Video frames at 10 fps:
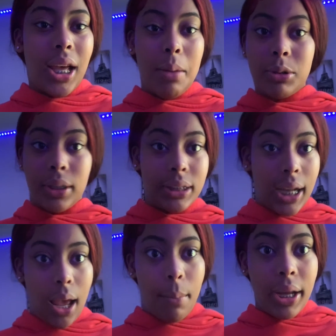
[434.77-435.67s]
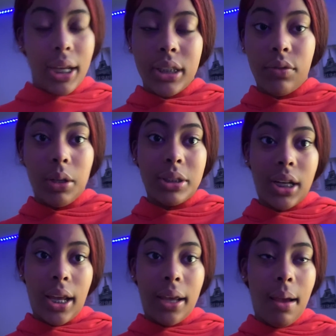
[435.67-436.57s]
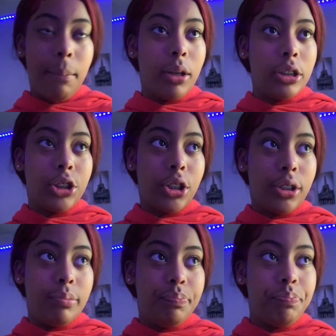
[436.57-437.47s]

I'm so excited. I might end this video today. I'm not sure.